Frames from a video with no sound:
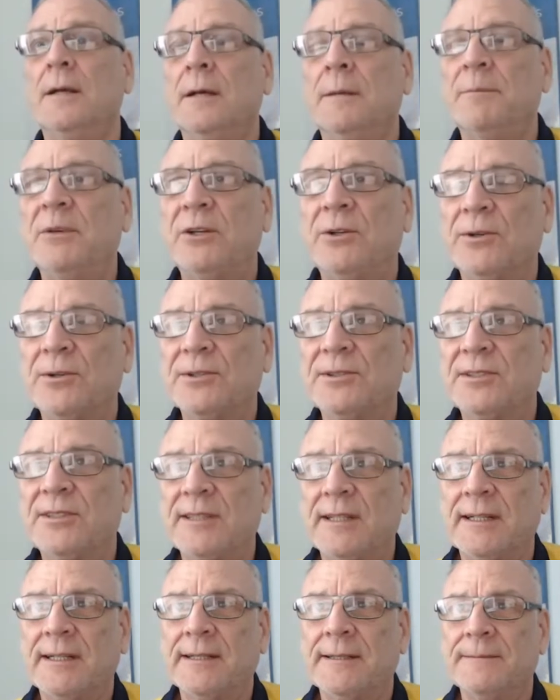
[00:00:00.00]
because
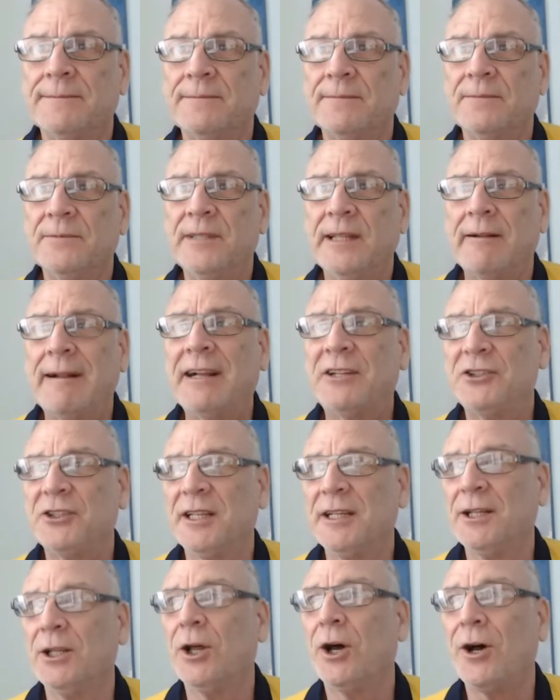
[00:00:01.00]
they're actually
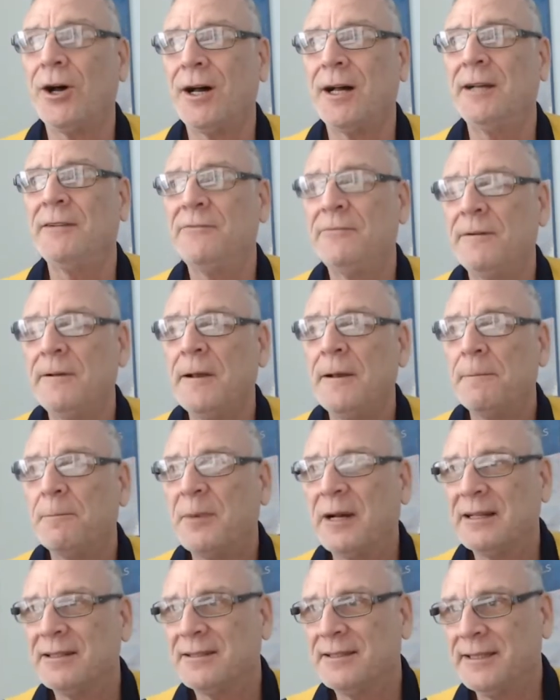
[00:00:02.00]
live,
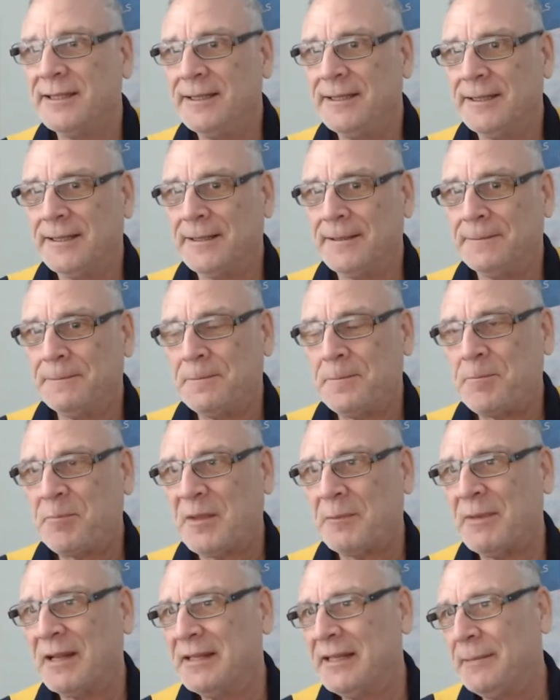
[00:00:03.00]
but their
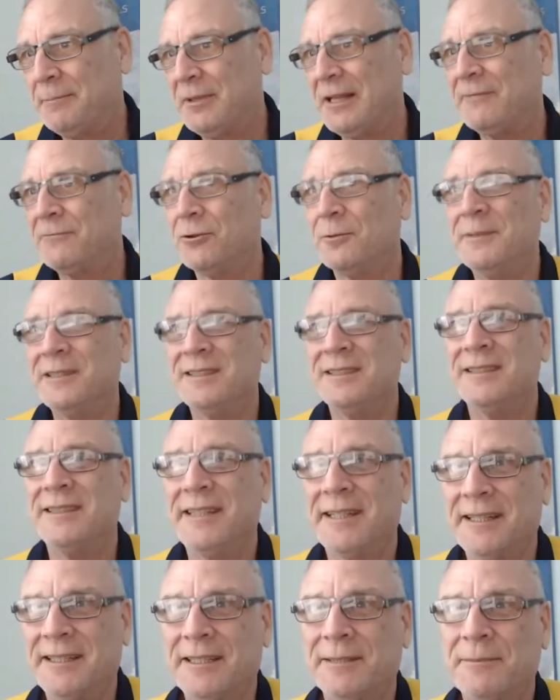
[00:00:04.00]
platform isn't
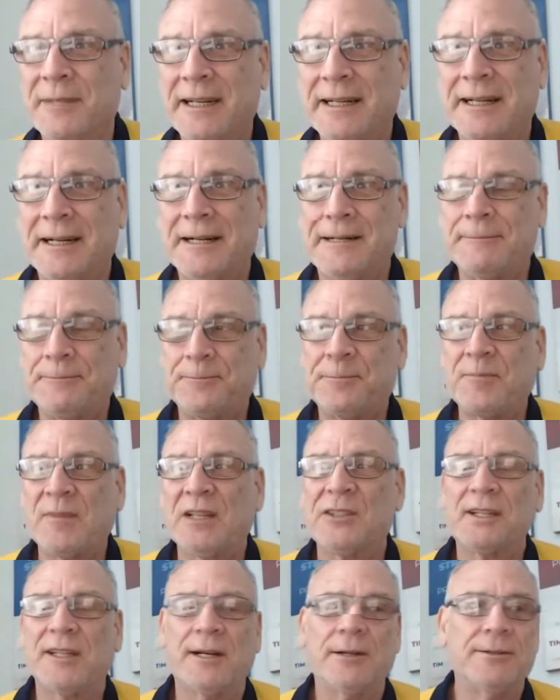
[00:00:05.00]
telling them they are.
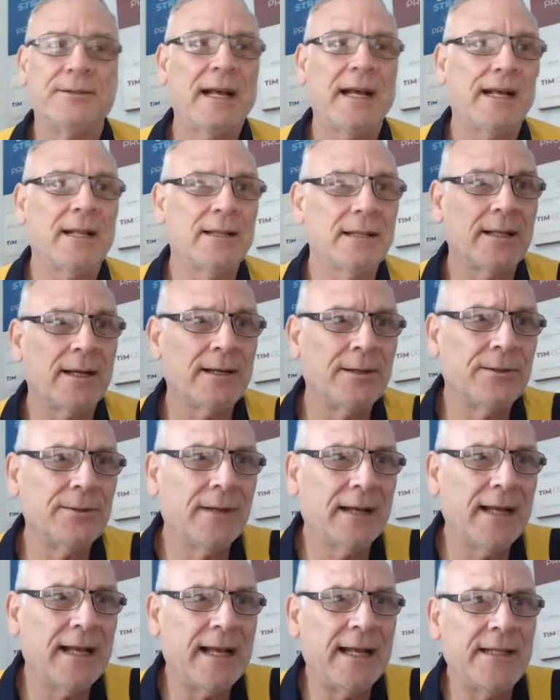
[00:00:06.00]
So hello
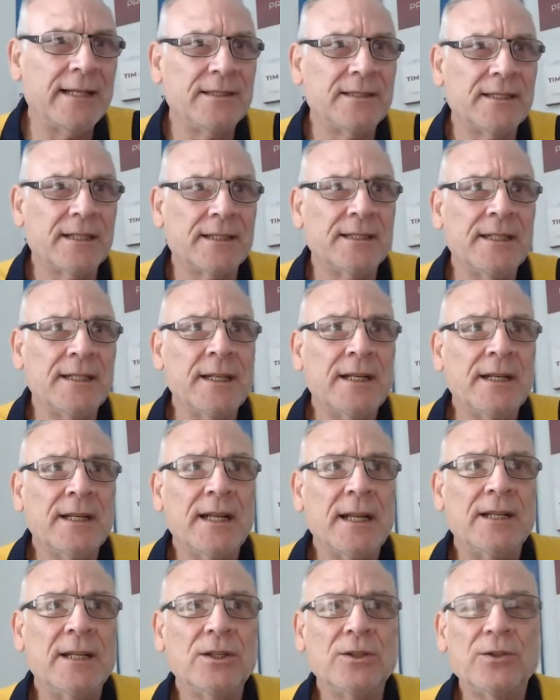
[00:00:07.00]
and
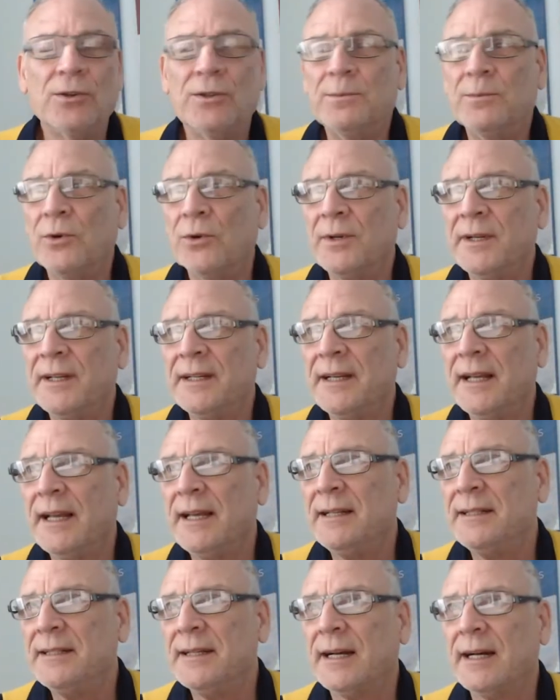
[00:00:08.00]
good morning
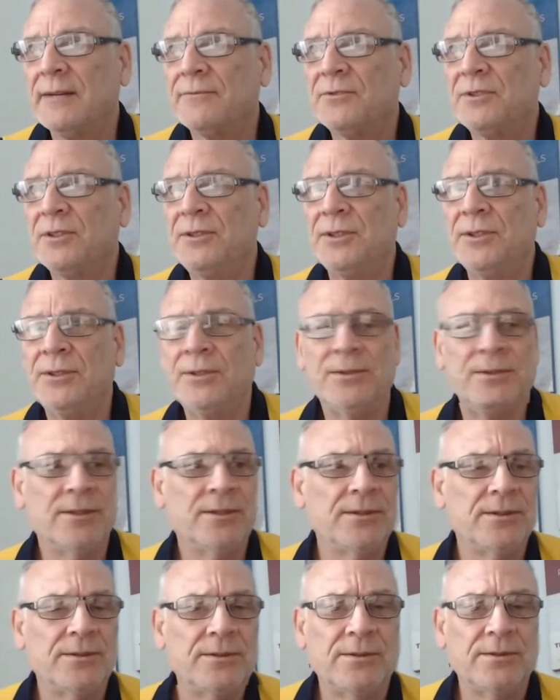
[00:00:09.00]
and afternoon,
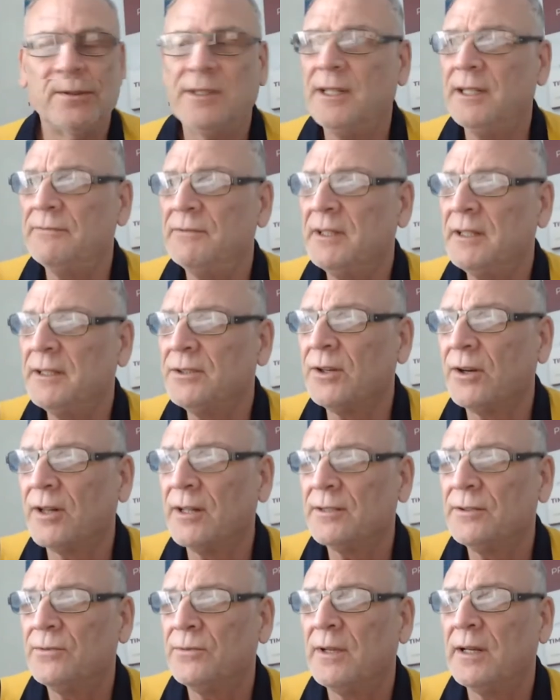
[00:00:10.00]
evening, night,
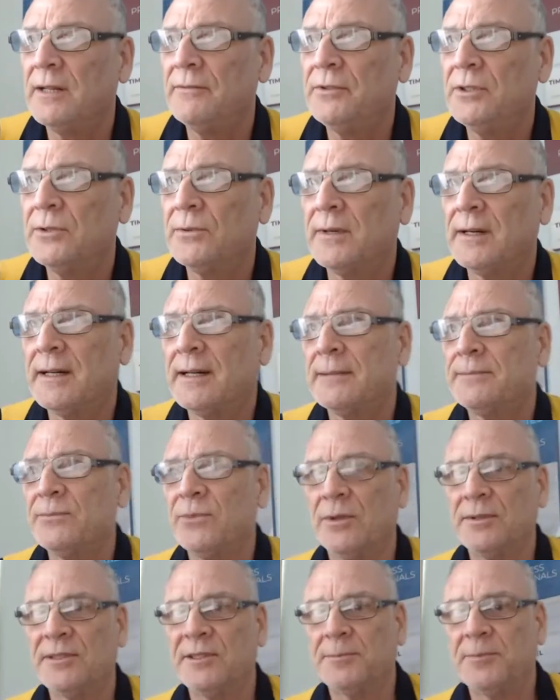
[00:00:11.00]
wherever you are
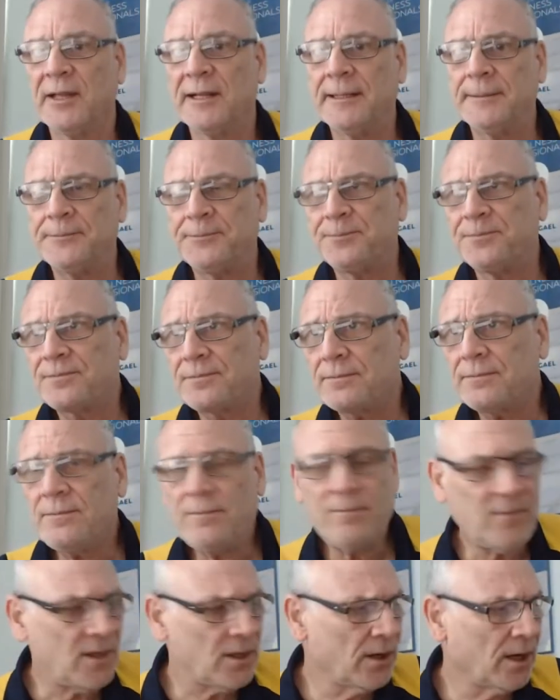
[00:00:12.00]
on this planet.
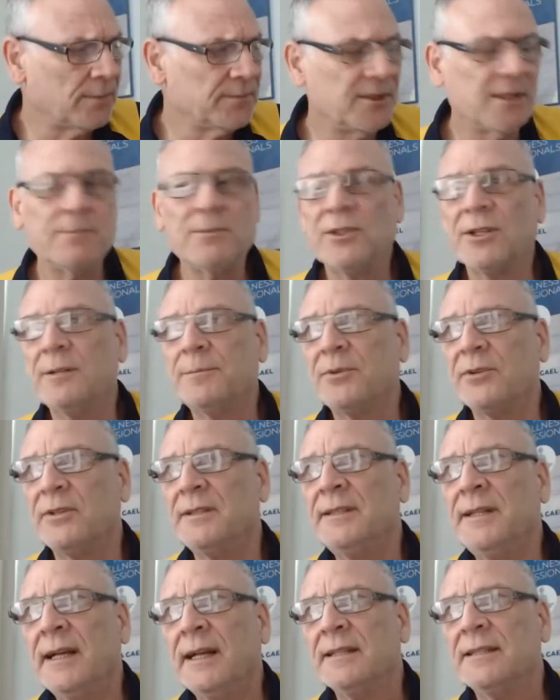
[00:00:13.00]
I'm Tim Cooper,
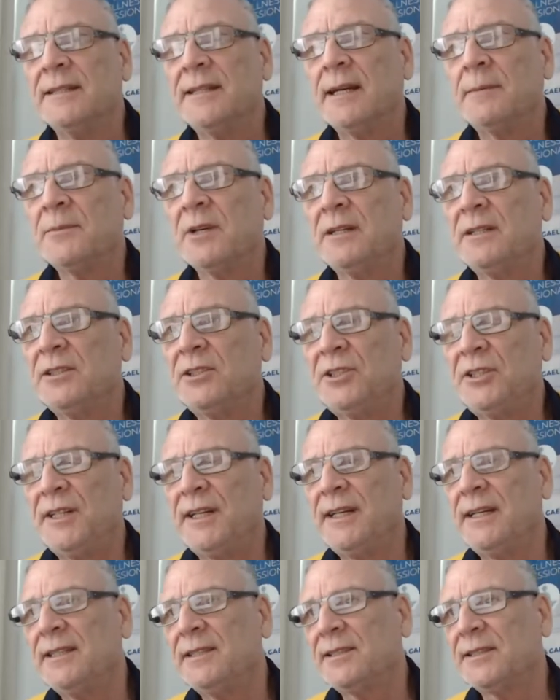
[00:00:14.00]
and today I'm going to
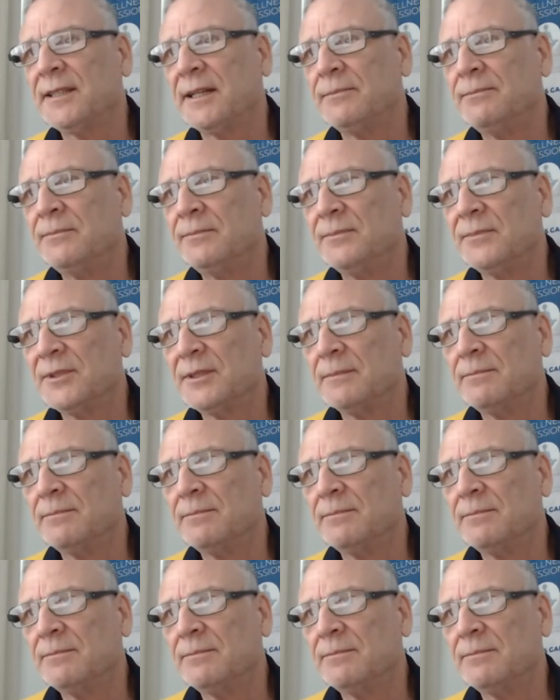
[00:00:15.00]
share some